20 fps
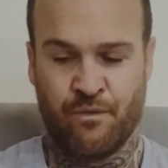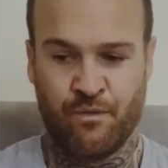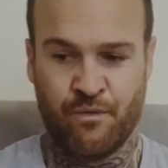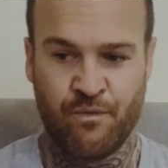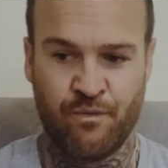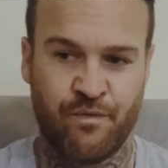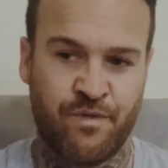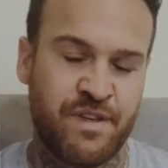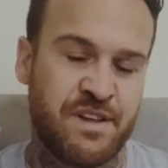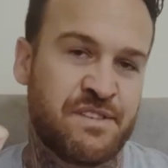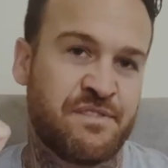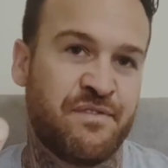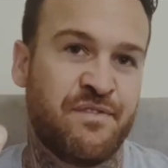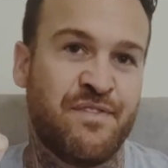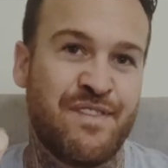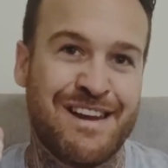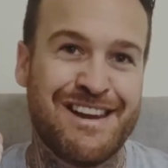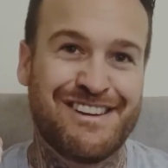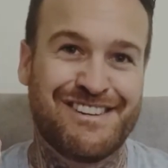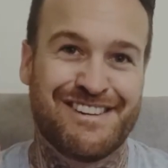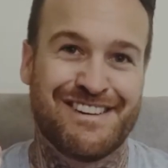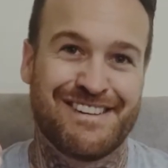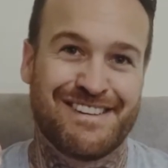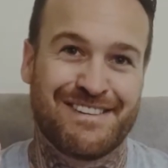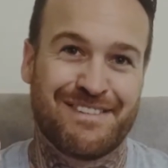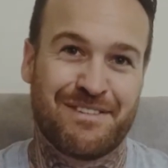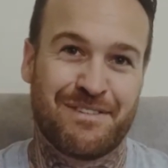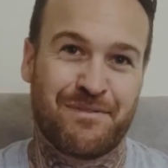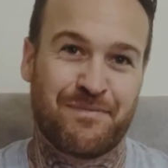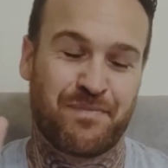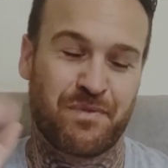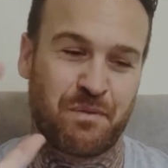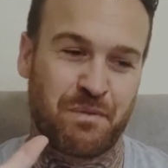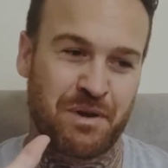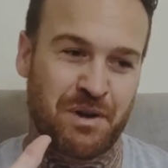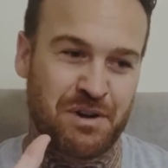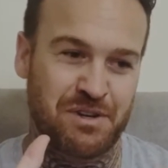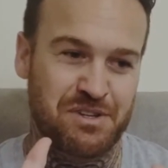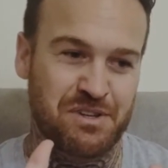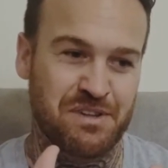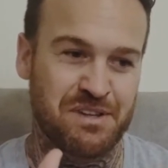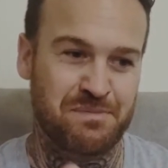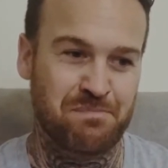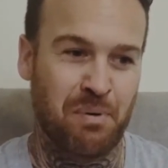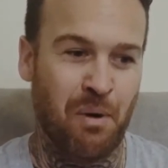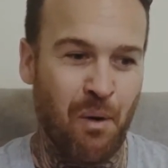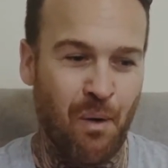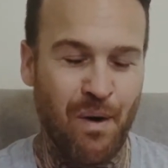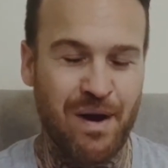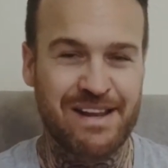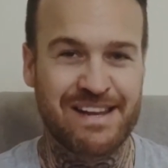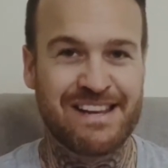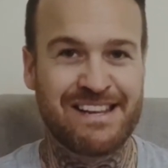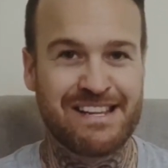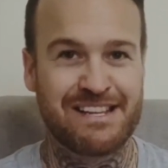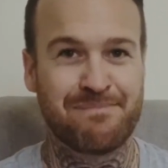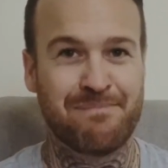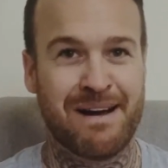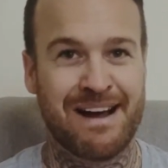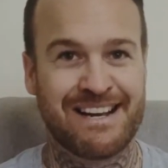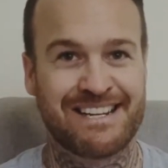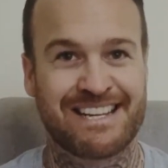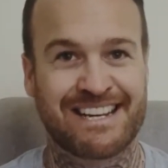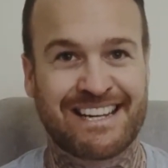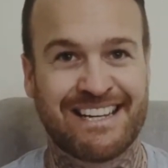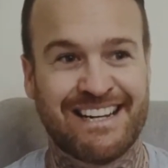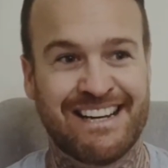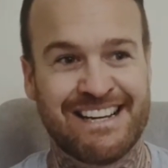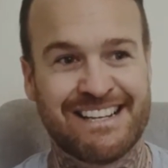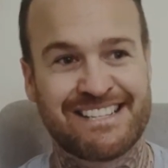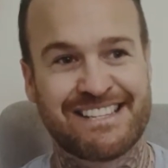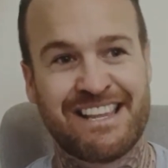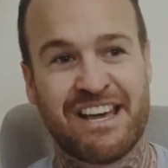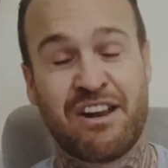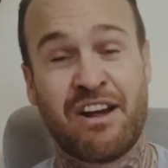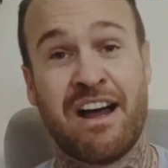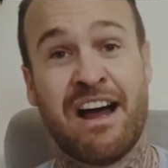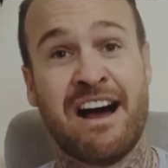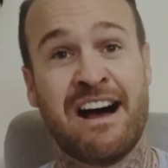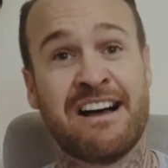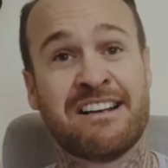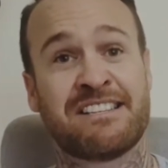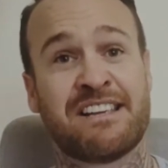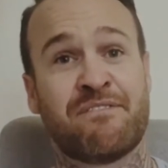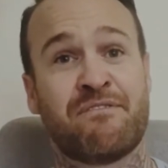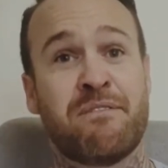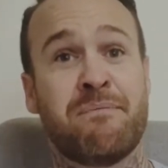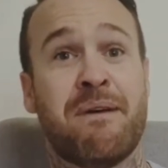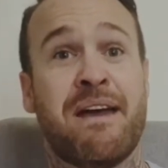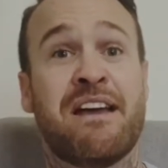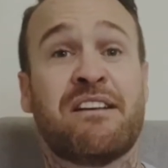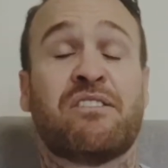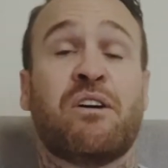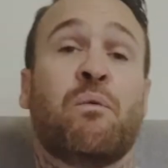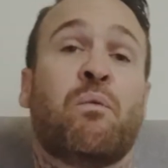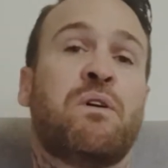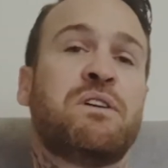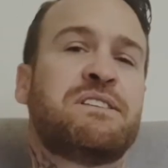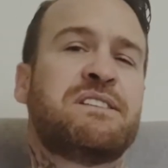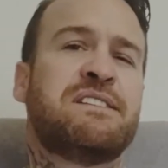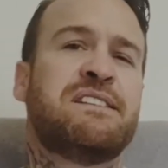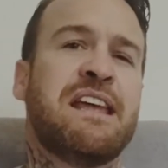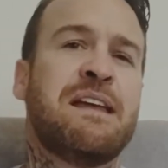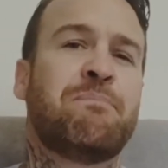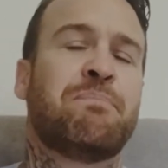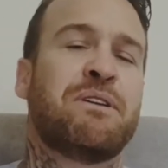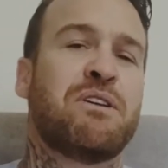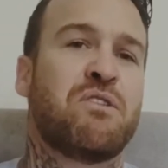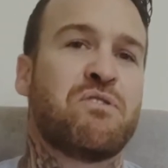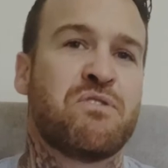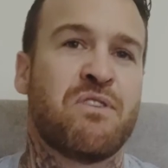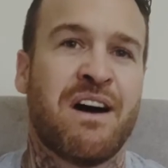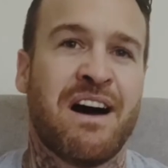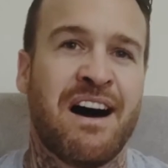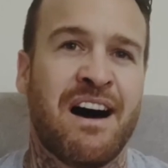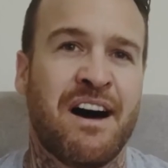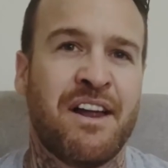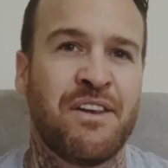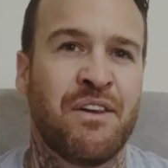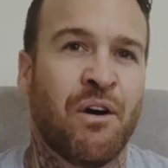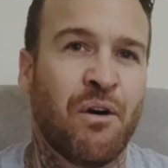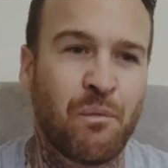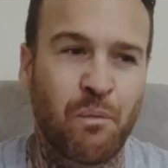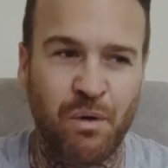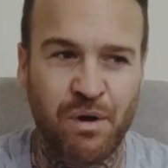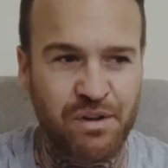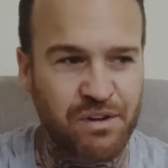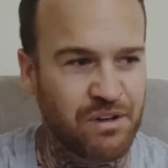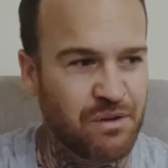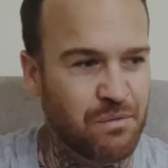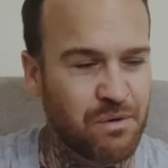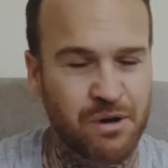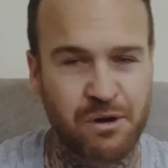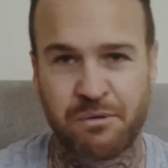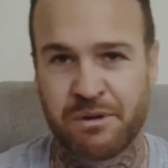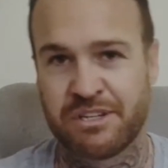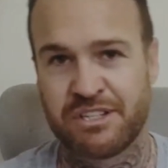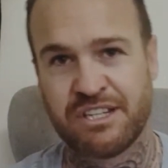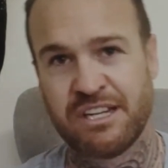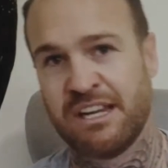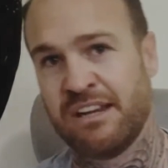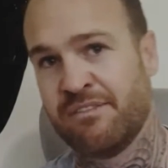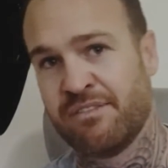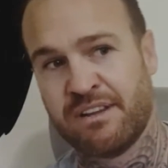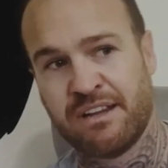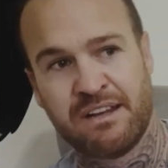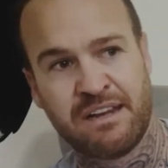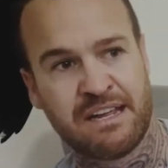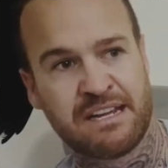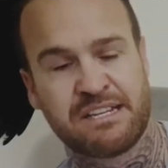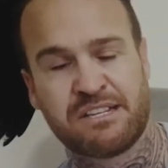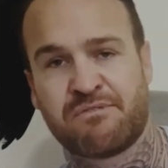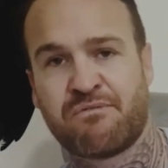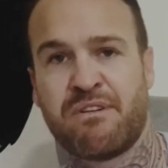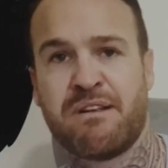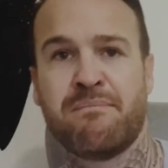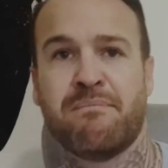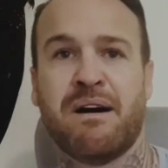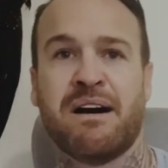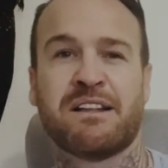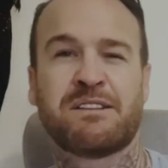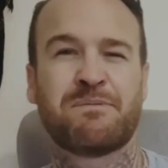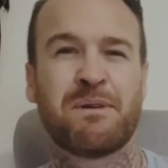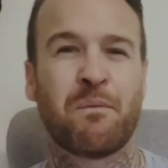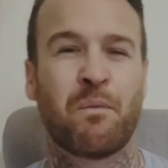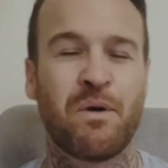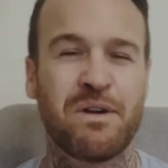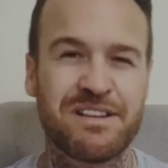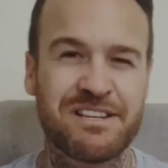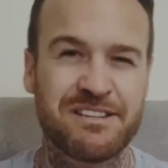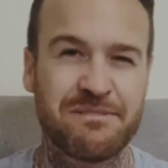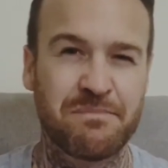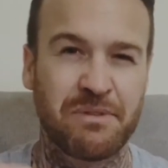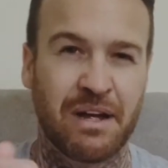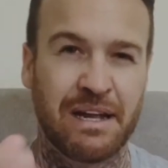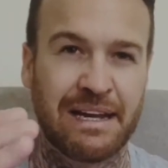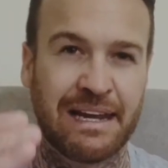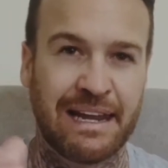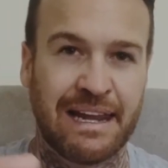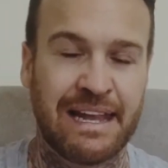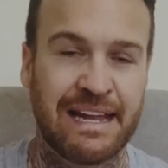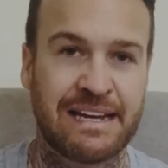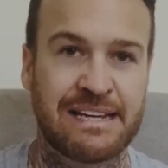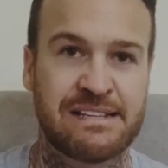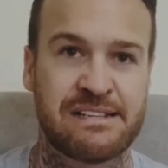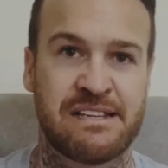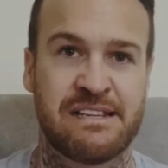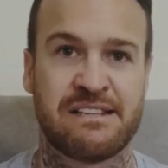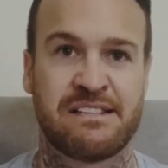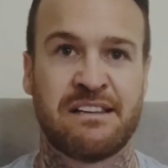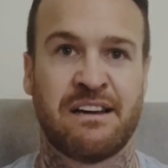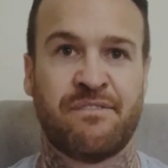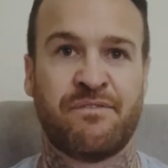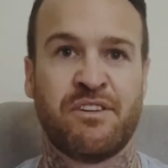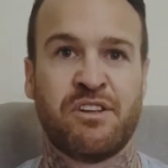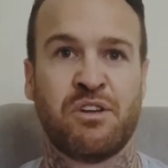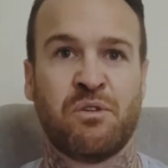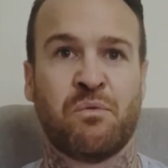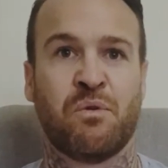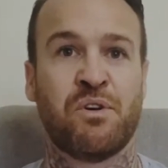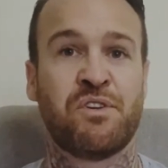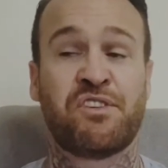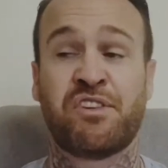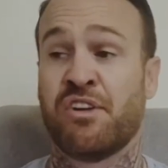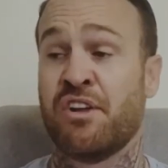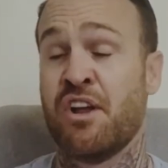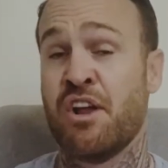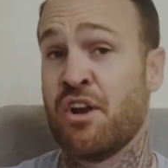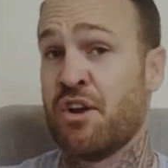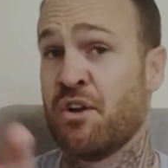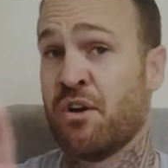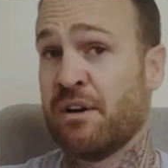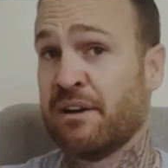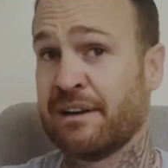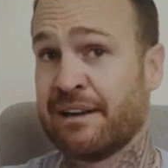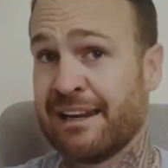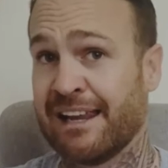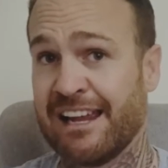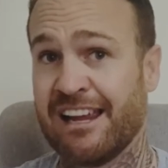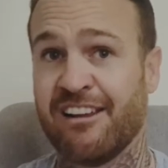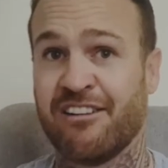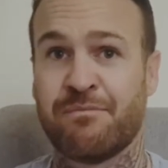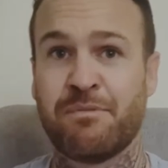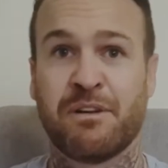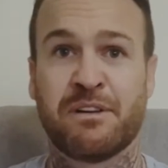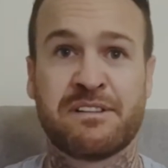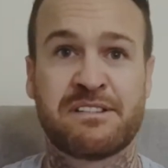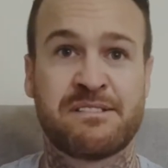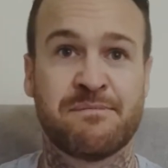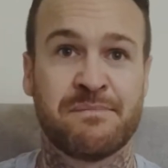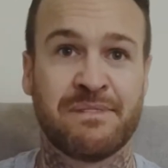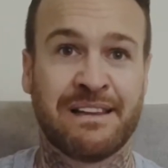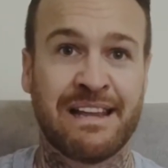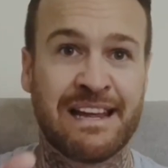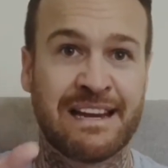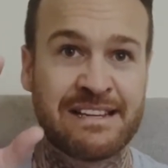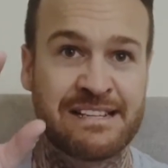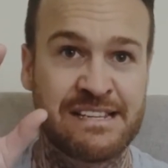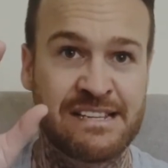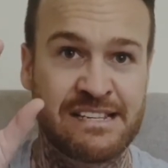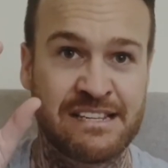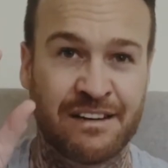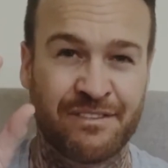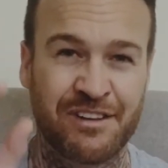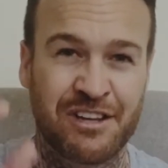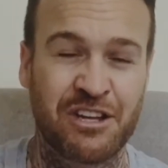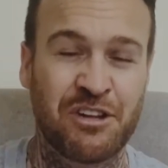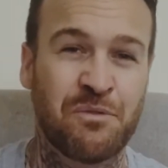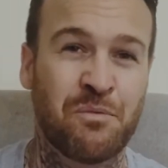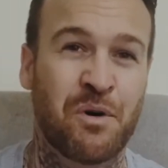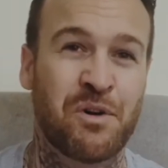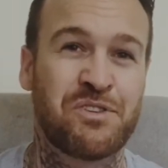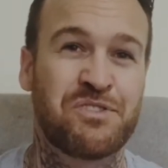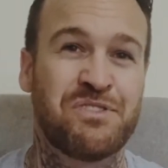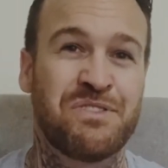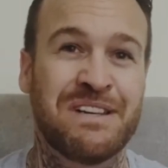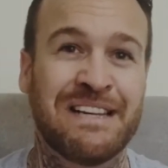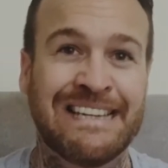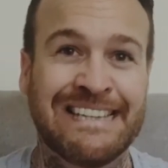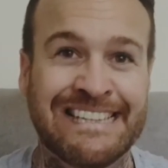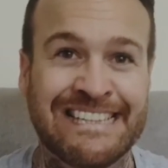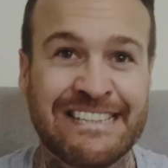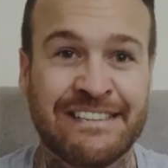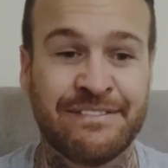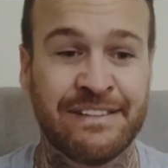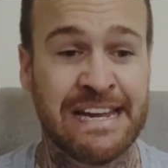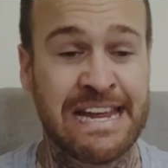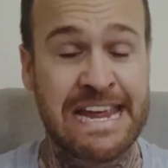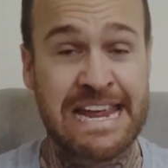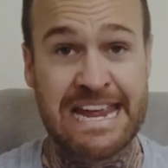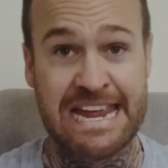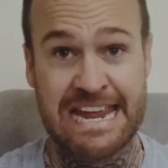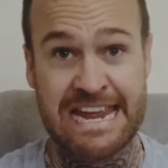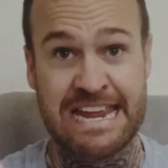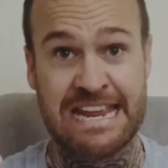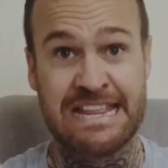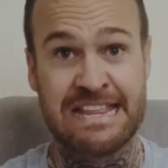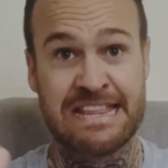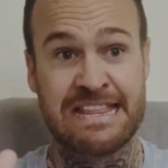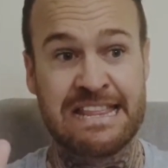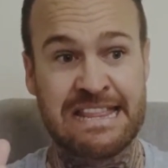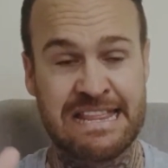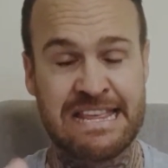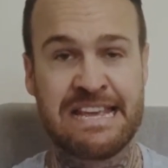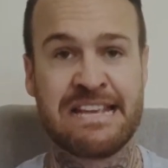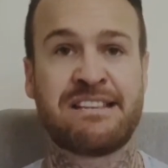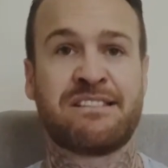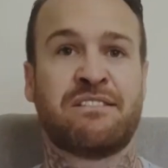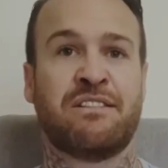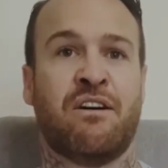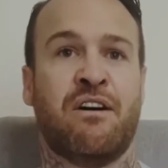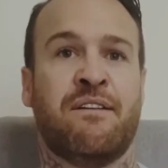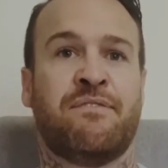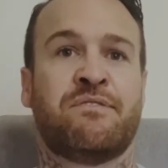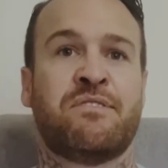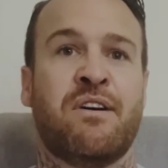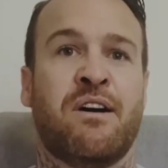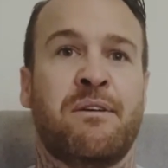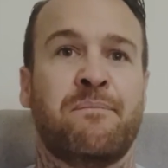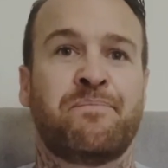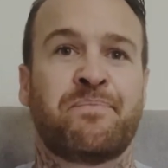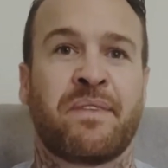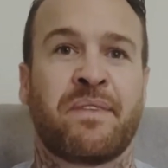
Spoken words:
this vision, we got to this point in this masterclass that I asked every man, like, what's deeply on your heart? Not what you want to achieve in the next 3 months, but what's some like legacy stuff that you want to not leave, but some legacy stuff that you want to live in this lifetime.